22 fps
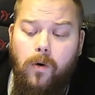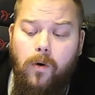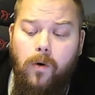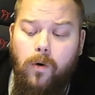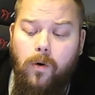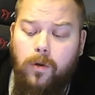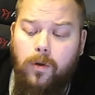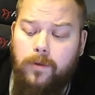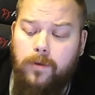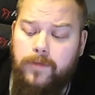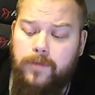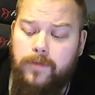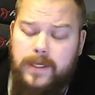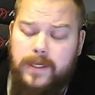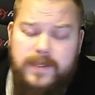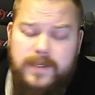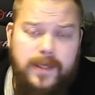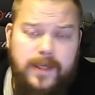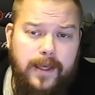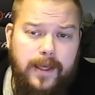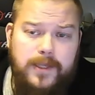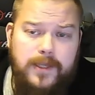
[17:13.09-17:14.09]
All of
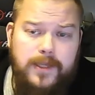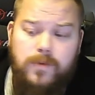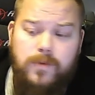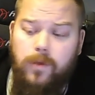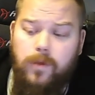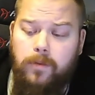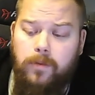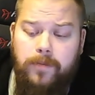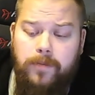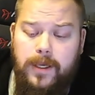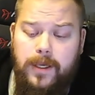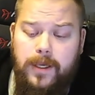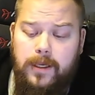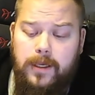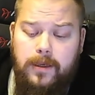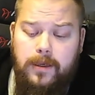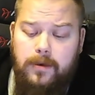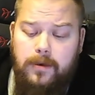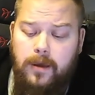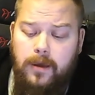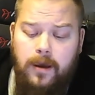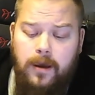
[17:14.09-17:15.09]
these things will be
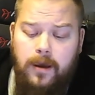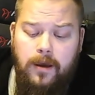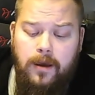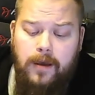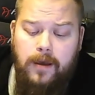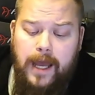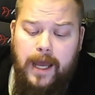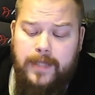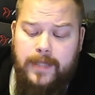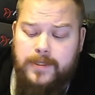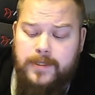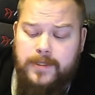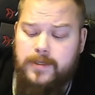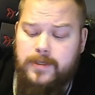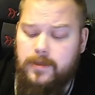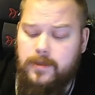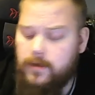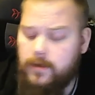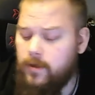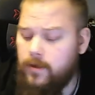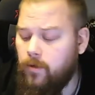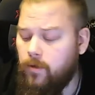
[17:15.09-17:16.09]

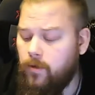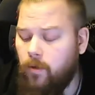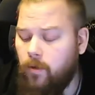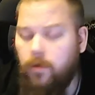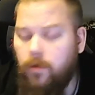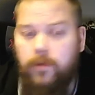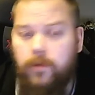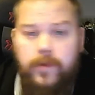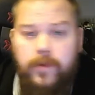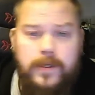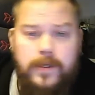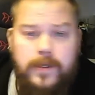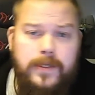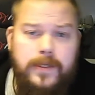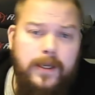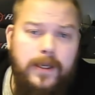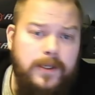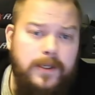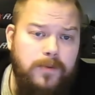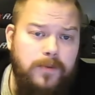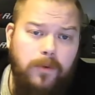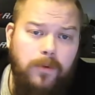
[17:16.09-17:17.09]
answered, and all of these
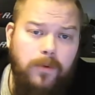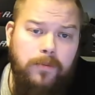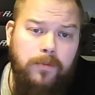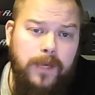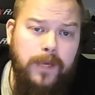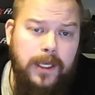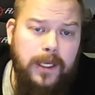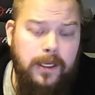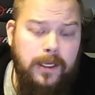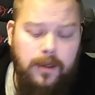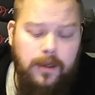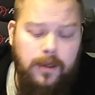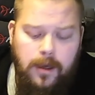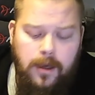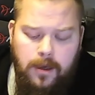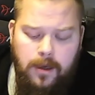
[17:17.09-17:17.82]
things will be